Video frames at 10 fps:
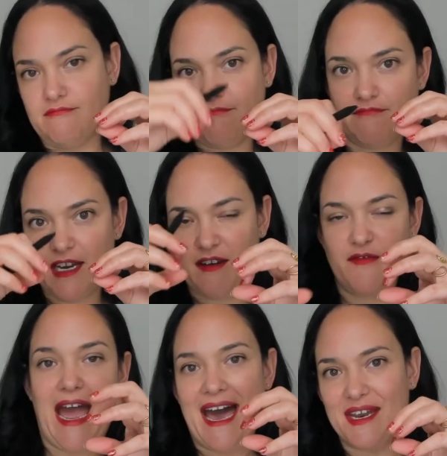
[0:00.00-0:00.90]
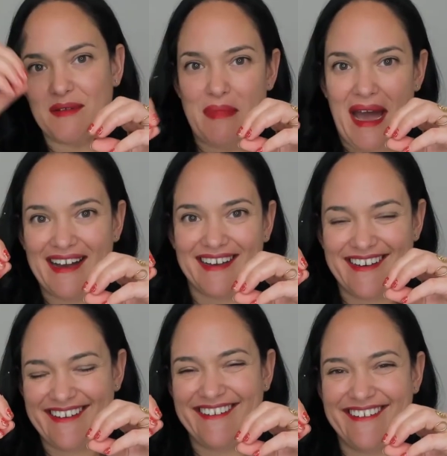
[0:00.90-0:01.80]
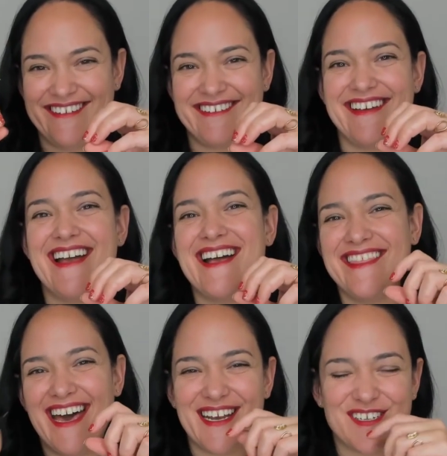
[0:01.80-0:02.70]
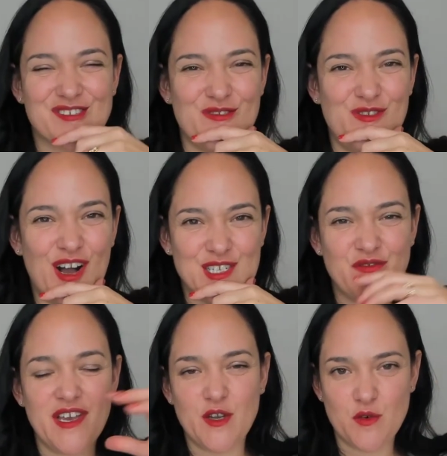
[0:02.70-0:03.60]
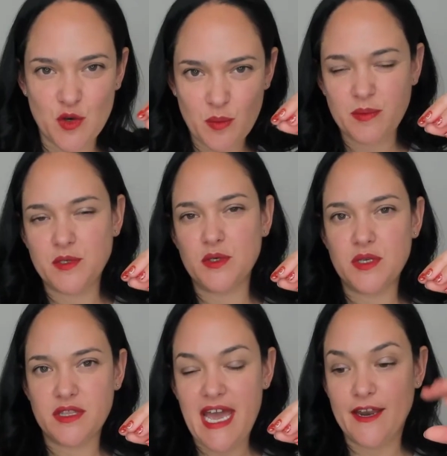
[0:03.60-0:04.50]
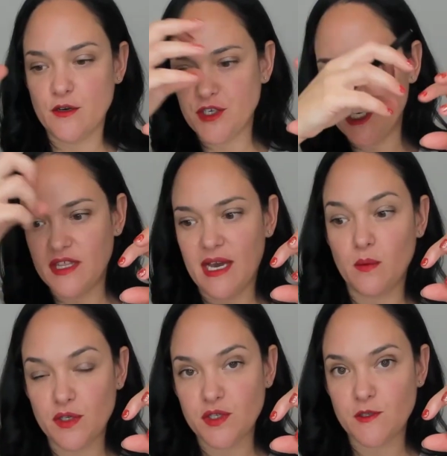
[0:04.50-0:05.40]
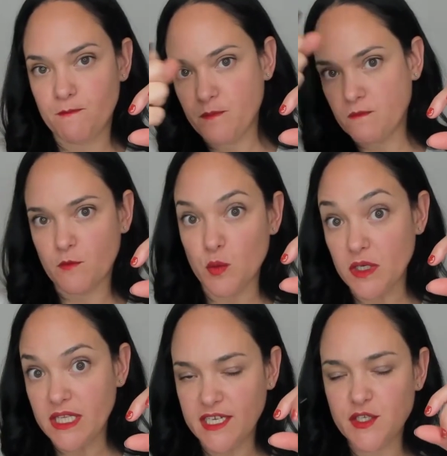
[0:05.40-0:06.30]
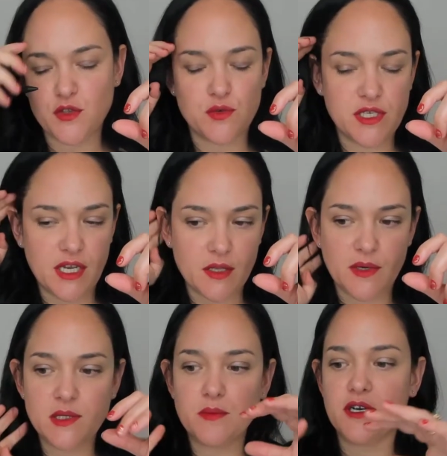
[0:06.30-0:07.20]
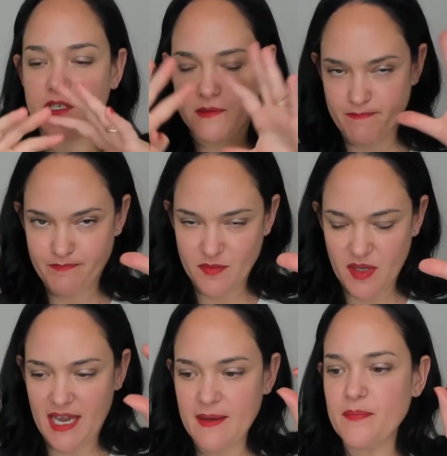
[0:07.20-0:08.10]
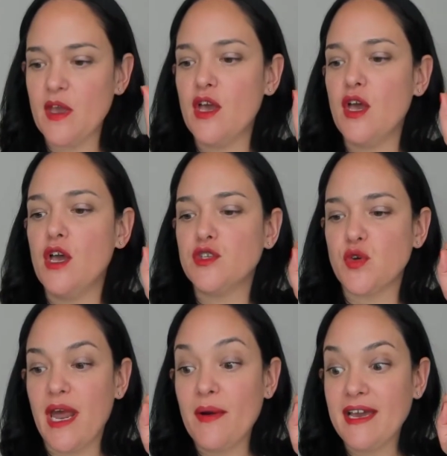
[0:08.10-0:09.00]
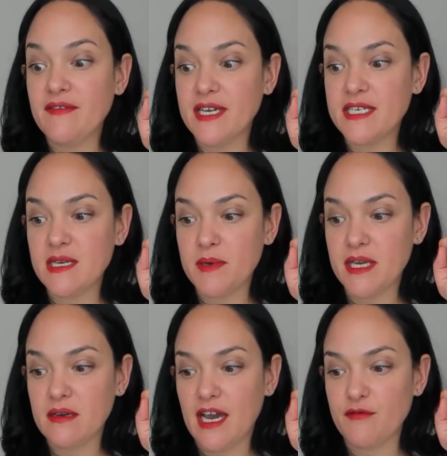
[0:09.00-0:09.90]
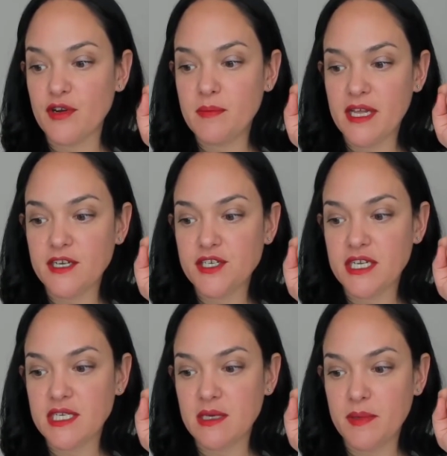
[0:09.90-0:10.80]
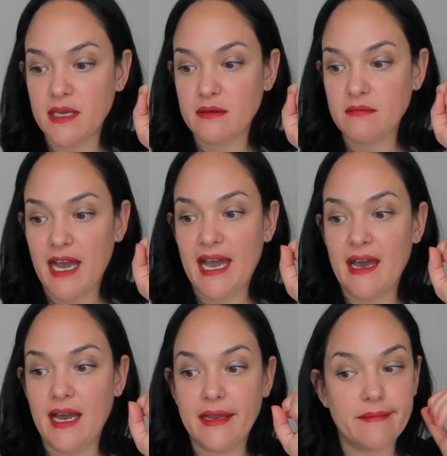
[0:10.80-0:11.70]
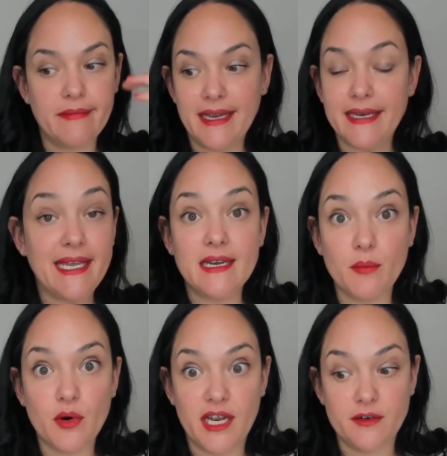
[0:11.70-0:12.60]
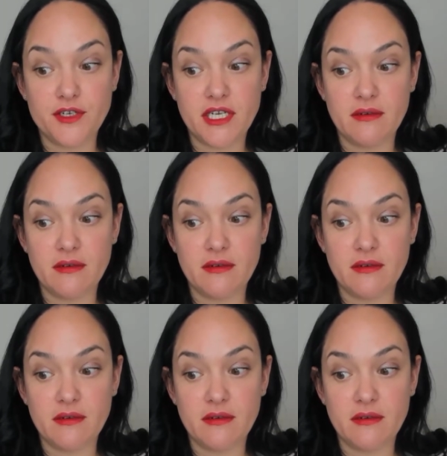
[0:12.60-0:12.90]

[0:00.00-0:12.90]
kind of adding back that extra phosphate group due to the energy that was released through cellular respiration. Okay, so now I have ATP. I've replenished ATP. I needed more energy.